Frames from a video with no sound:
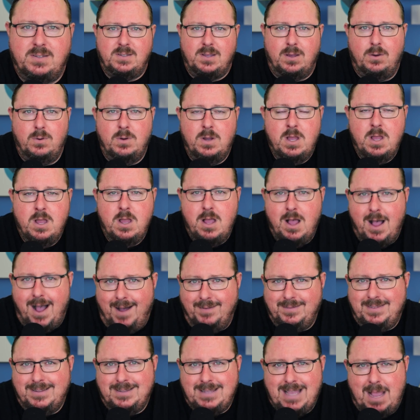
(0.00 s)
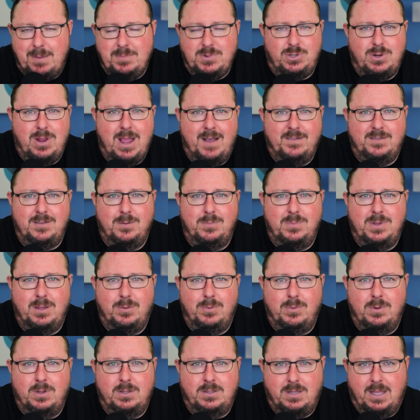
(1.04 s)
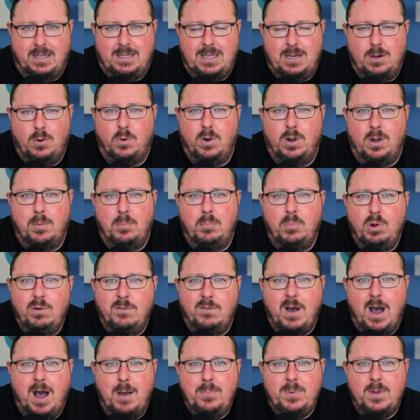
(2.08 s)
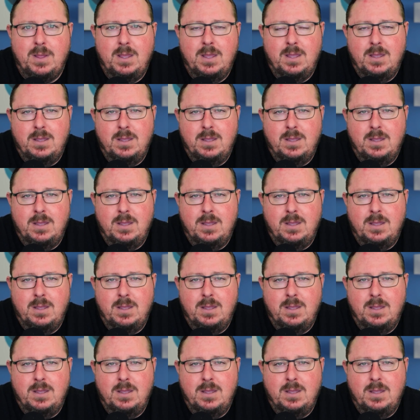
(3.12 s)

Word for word: So oftentimes you have to be able like in order to move up,